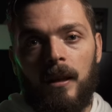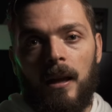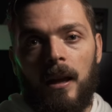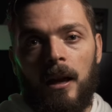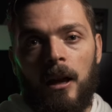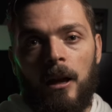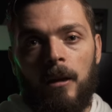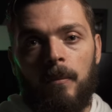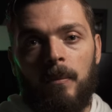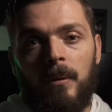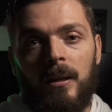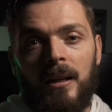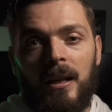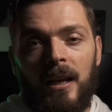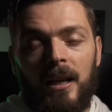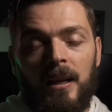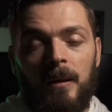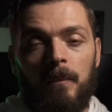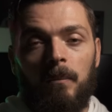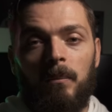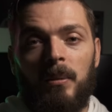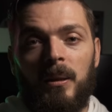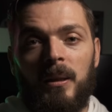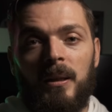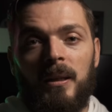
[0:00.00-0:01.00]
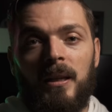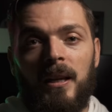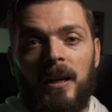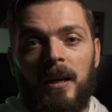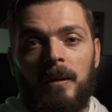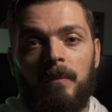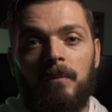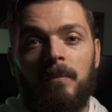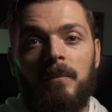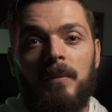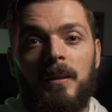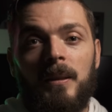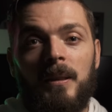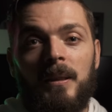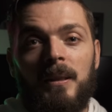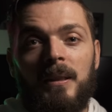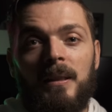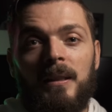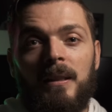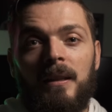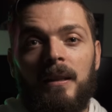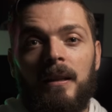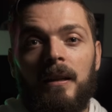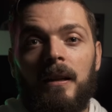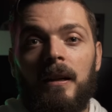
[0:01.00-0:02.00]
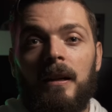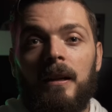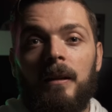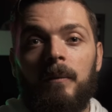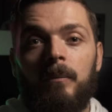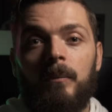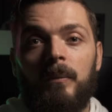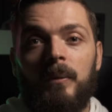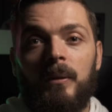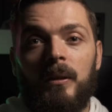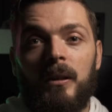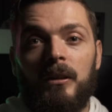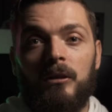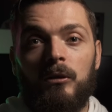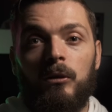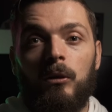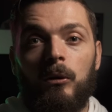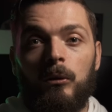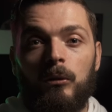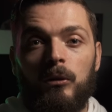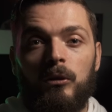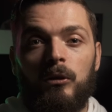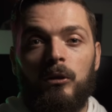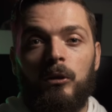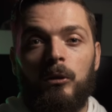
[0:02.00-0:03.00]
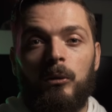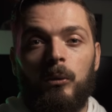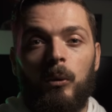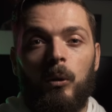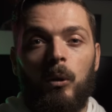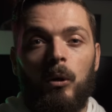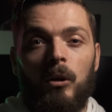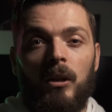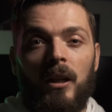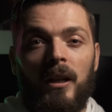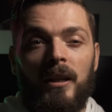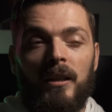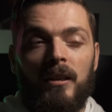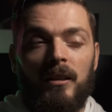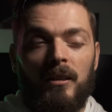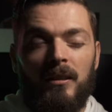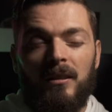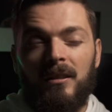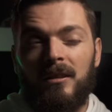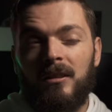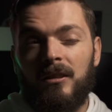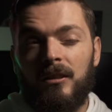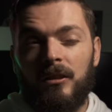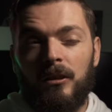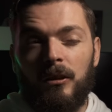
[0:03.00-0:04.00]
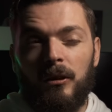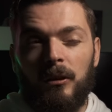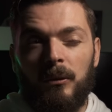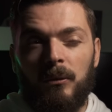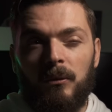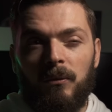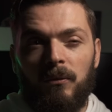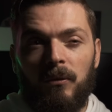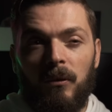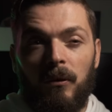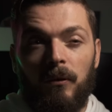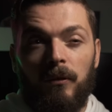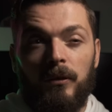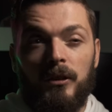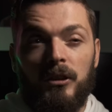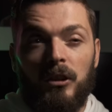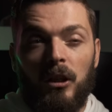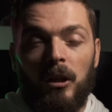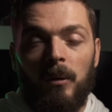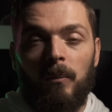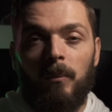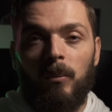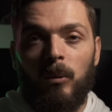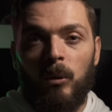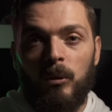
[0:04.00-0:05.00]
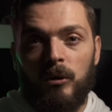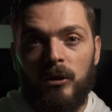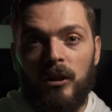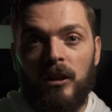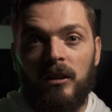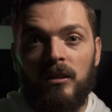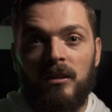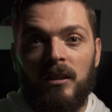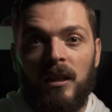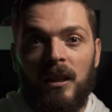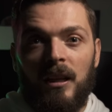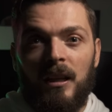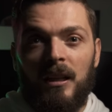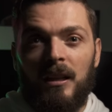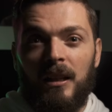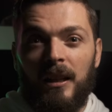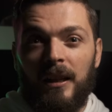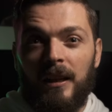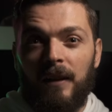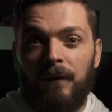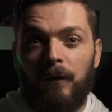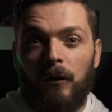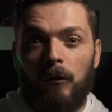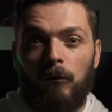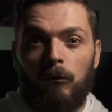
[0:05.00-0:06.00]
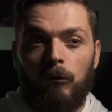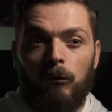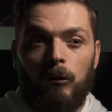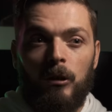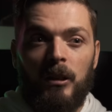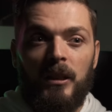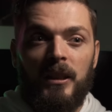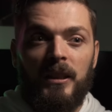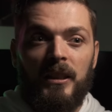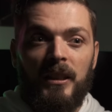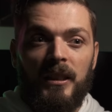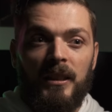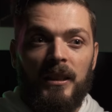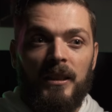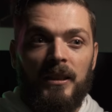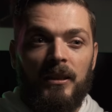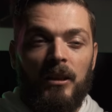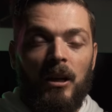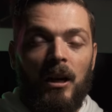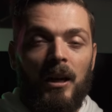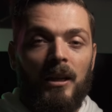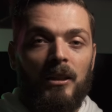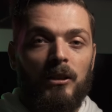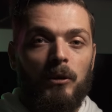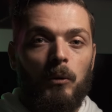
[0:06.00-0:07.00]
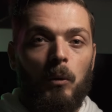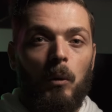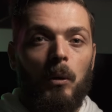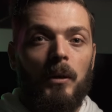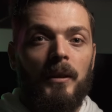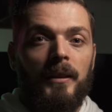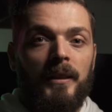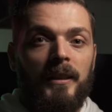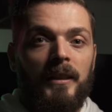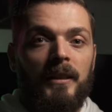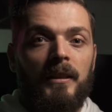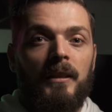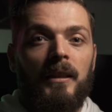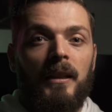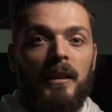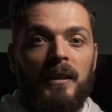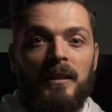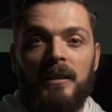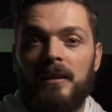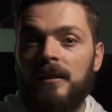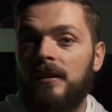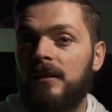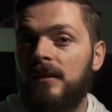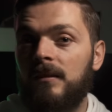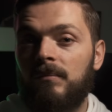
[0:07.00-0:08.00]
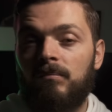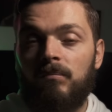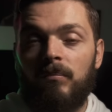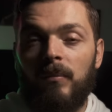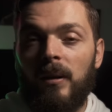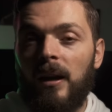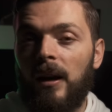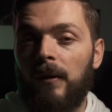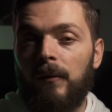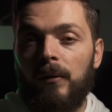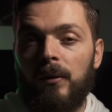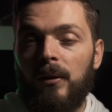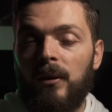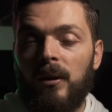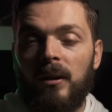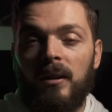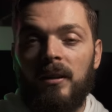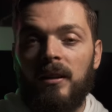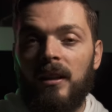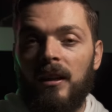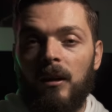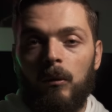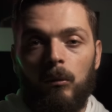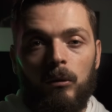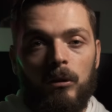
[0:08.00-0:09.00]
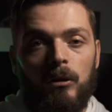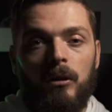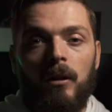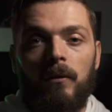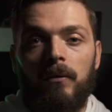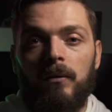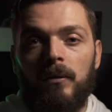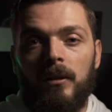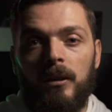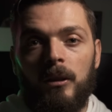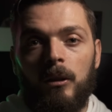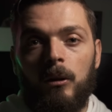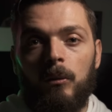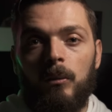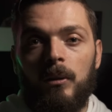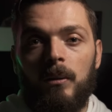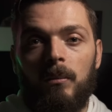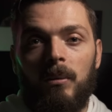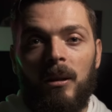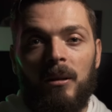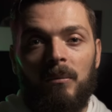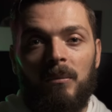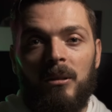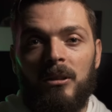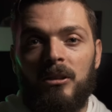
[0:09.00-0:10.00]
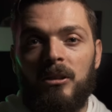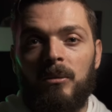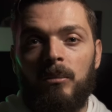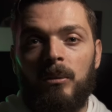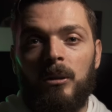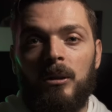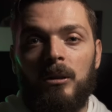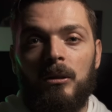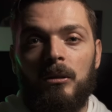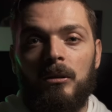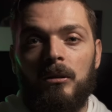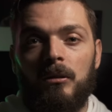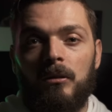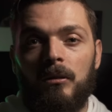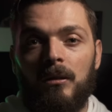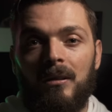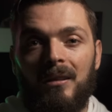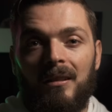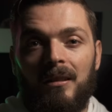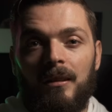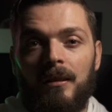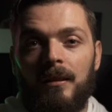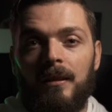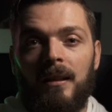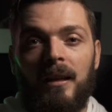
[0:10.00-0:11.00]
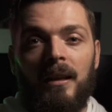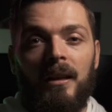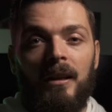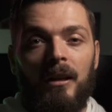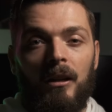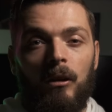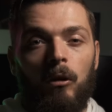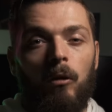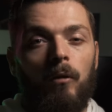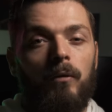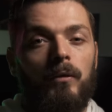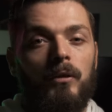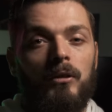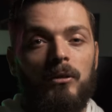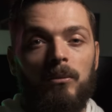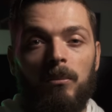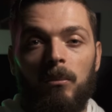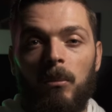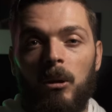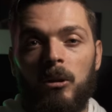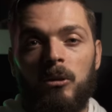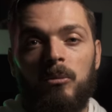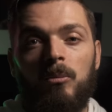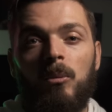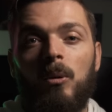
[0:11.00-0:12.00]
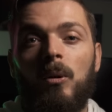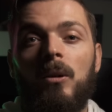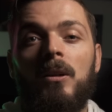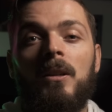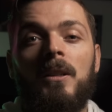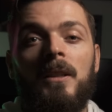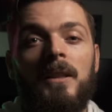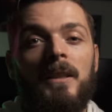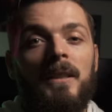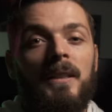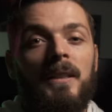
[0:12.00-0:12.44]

an A and B cam as those two, or like, you know, for certain projects. Like if I really needed the highest quality and everything, then I would definitely go with the Blackmagic because it offers much more.